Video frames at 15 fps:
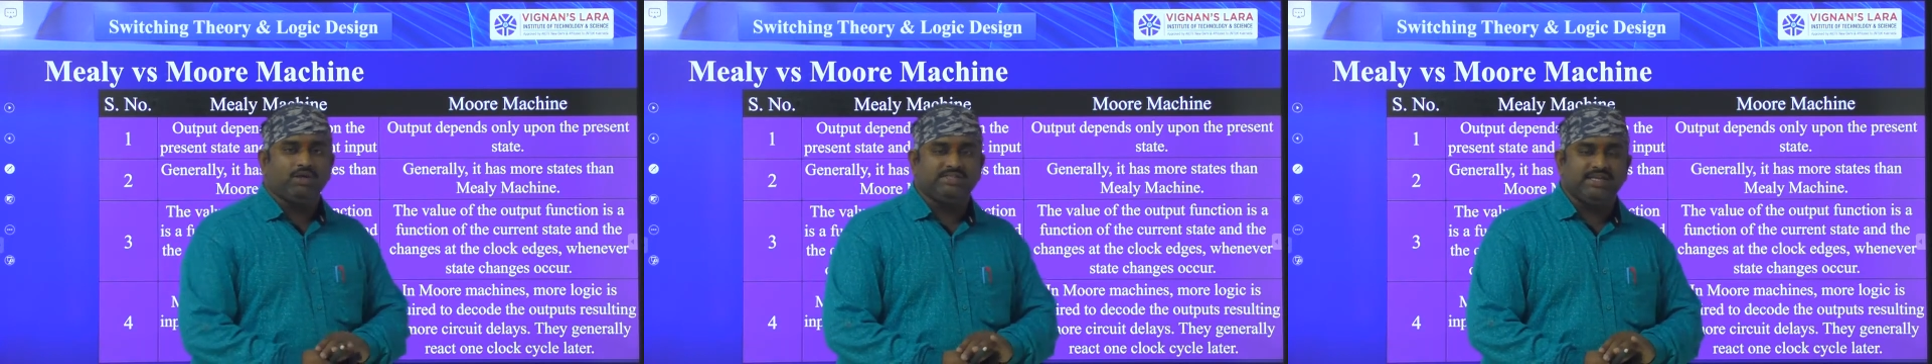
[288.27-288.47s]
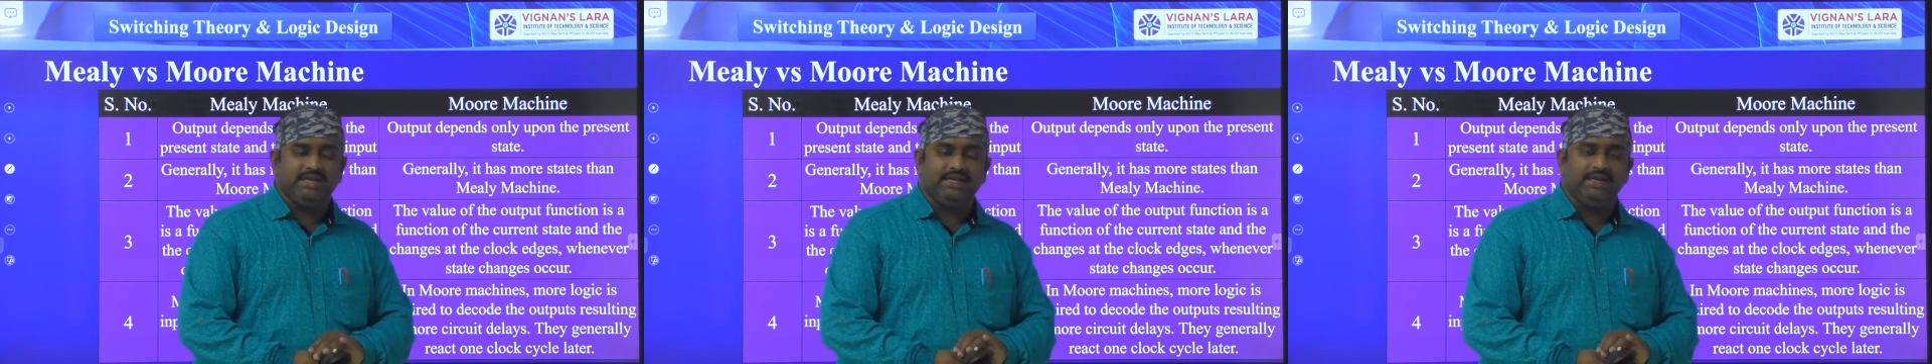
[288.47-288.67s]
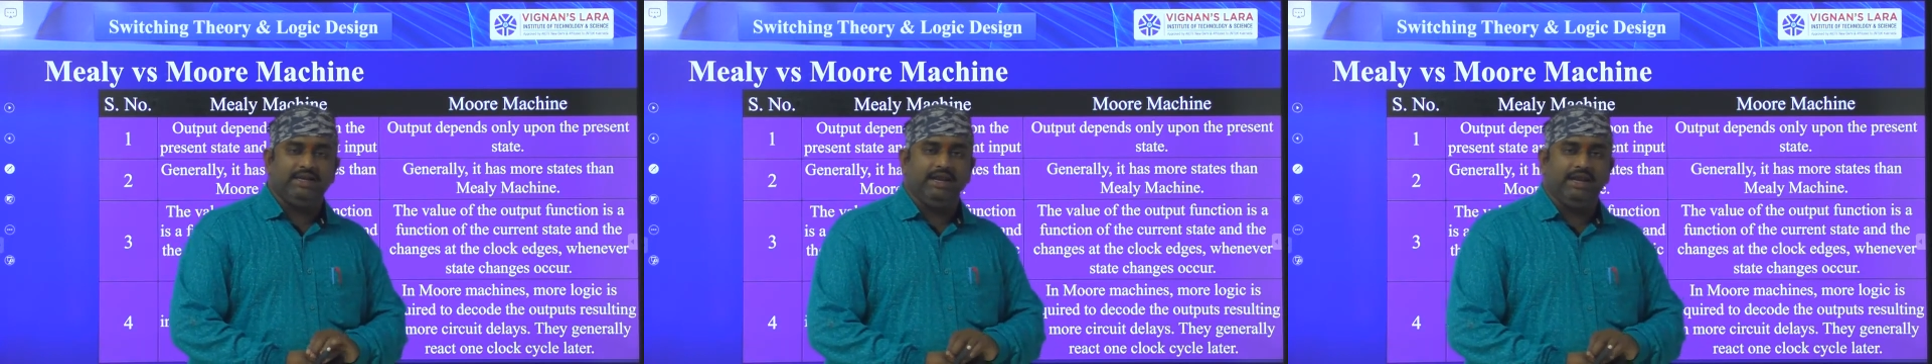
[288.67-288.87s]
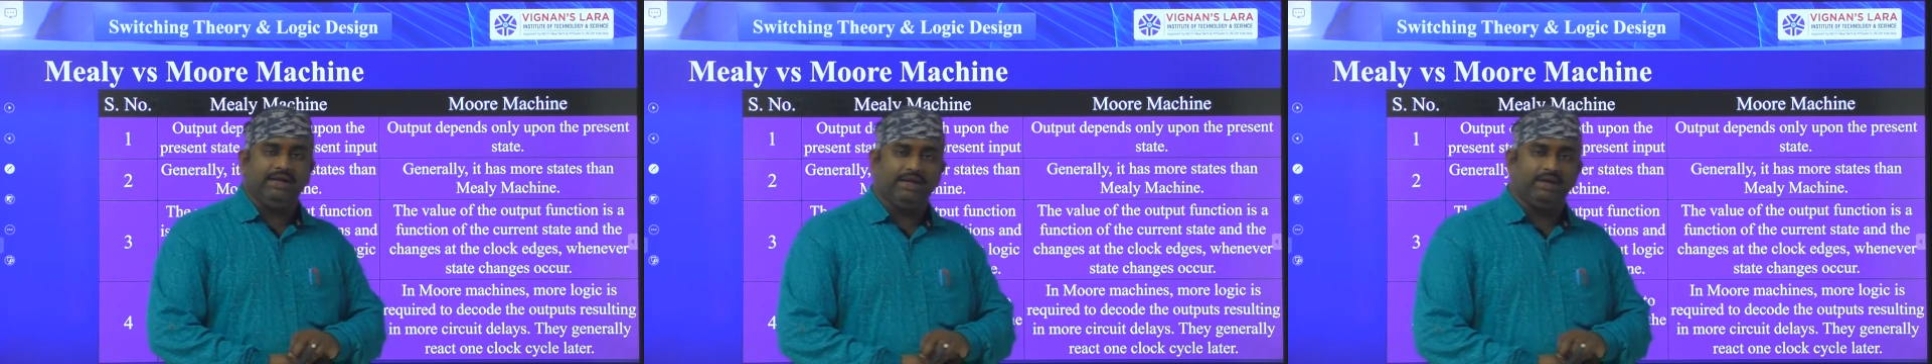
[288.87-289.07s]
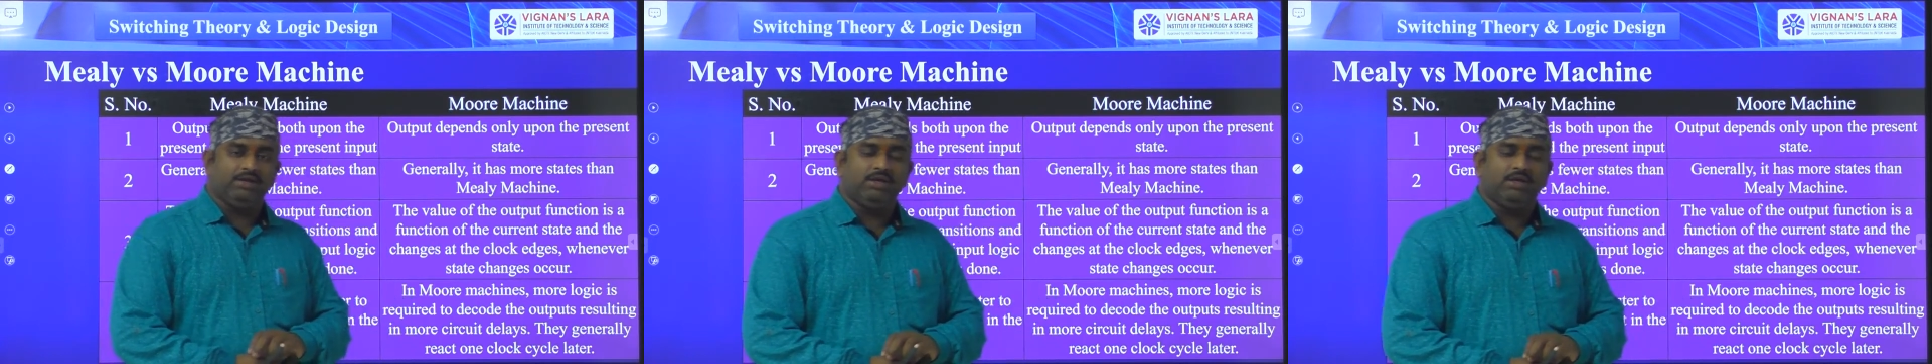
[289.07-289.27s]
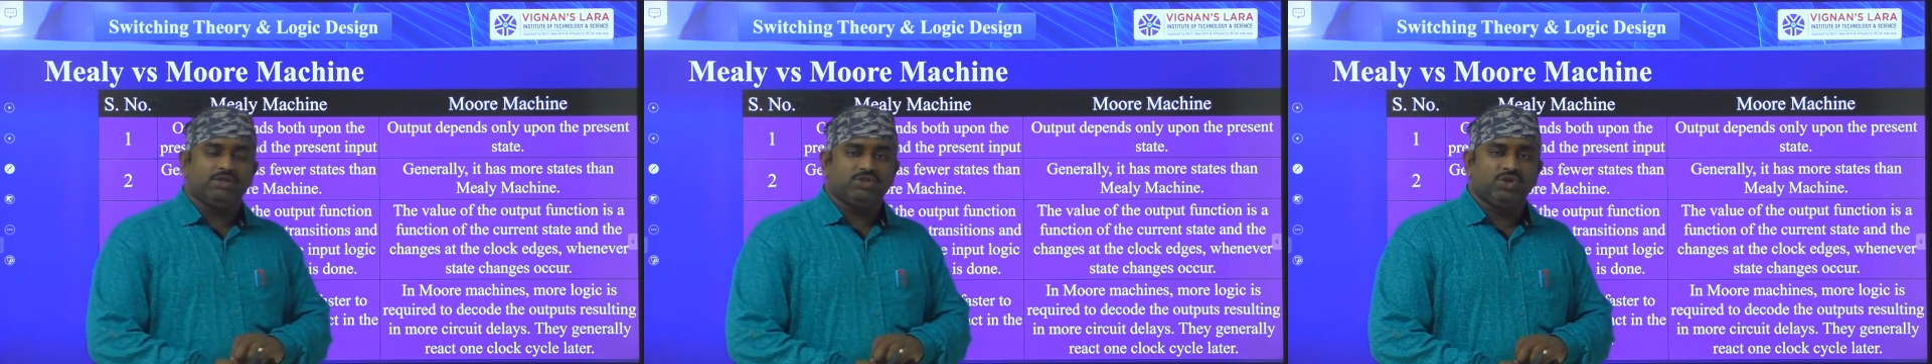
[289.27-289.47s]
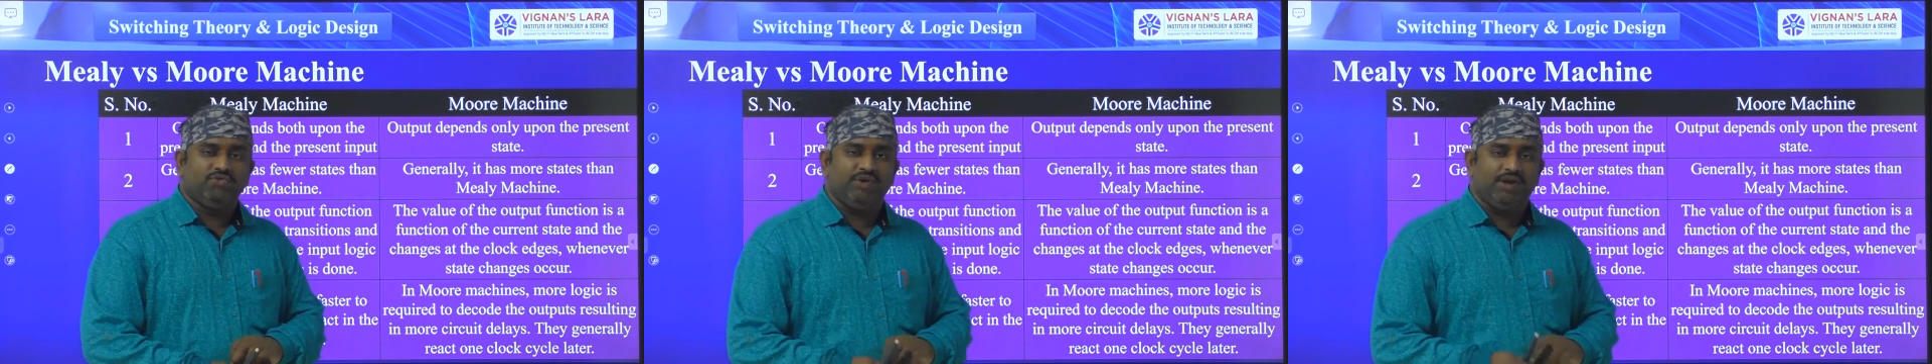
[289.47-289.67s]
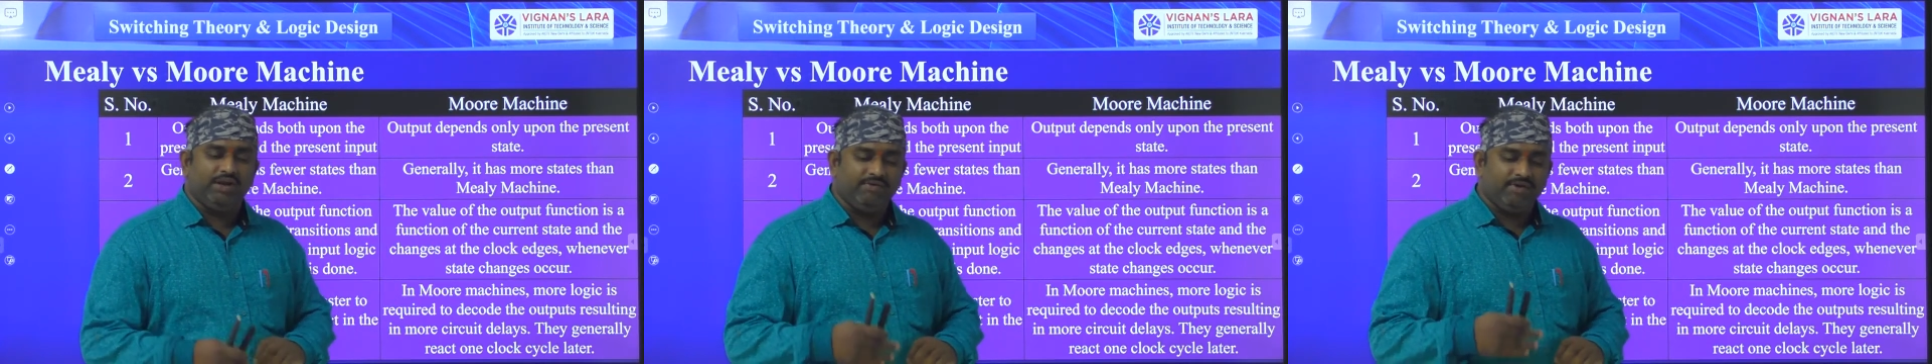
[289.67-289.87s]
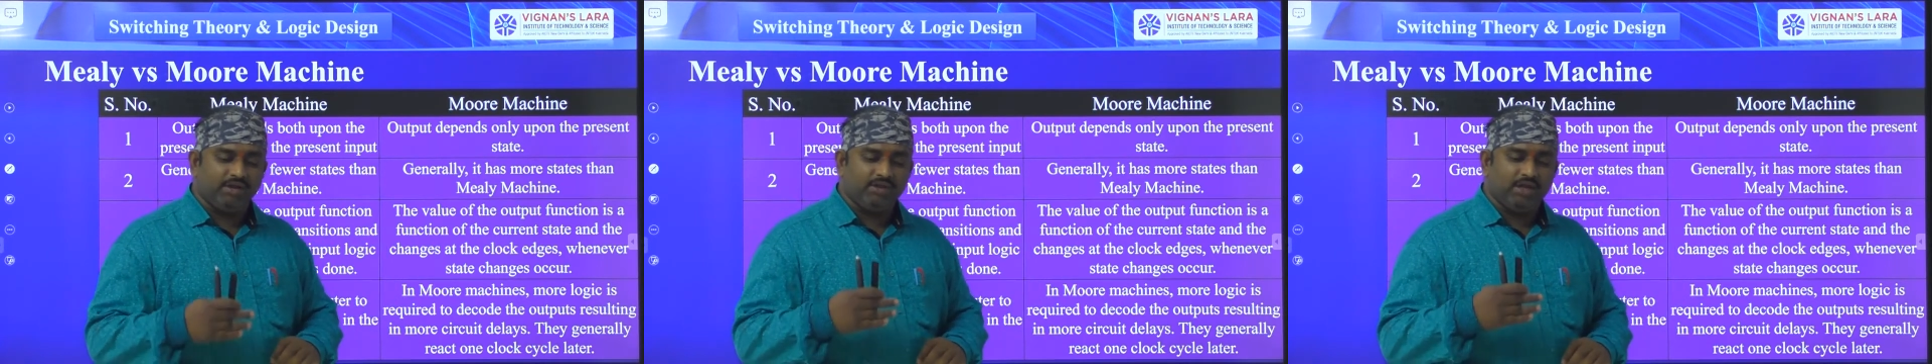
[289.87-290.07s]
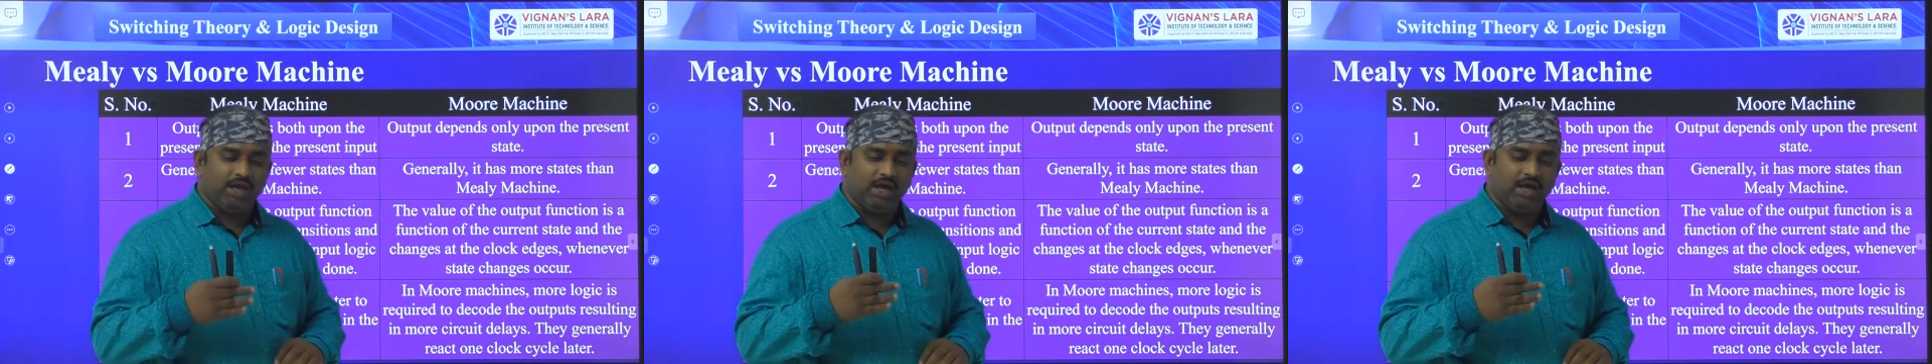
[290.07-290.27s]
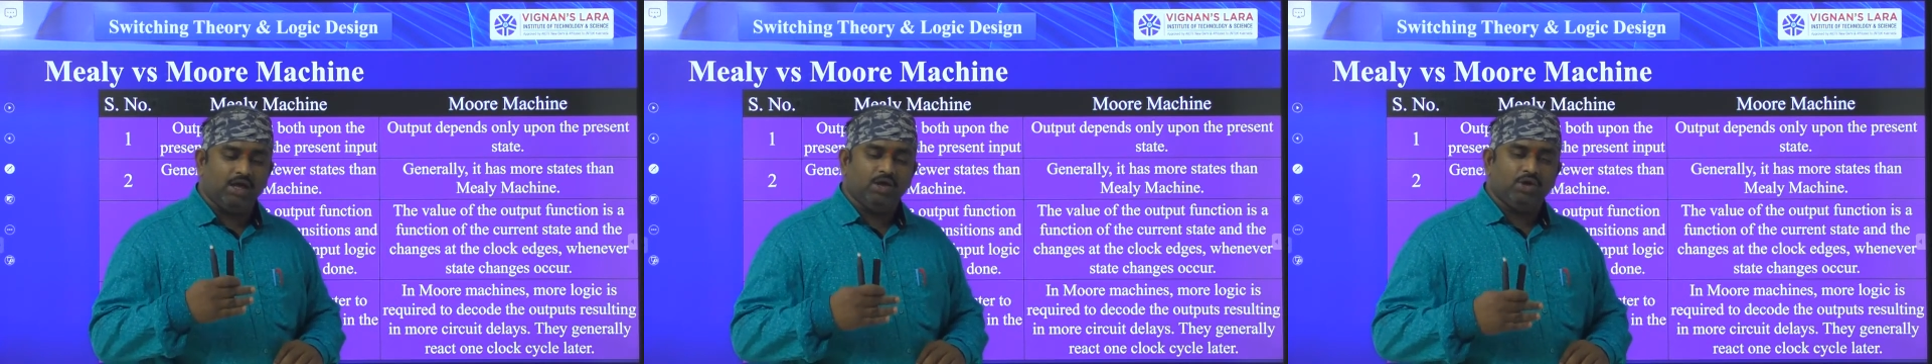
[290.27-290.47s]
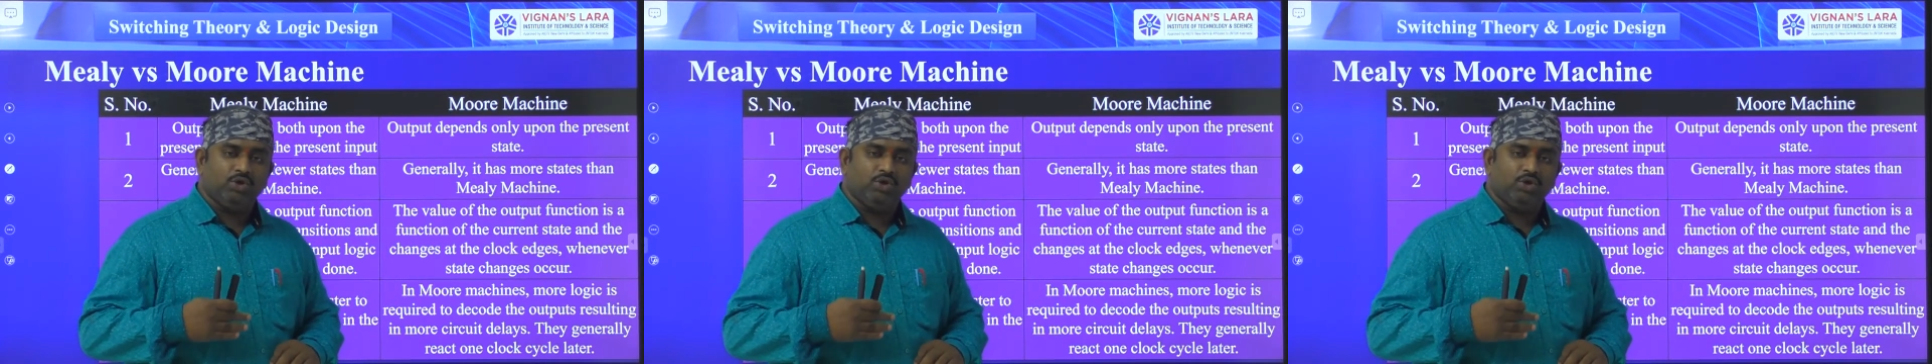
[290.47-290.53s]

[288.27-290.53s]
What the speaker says: cycle later. So whenever the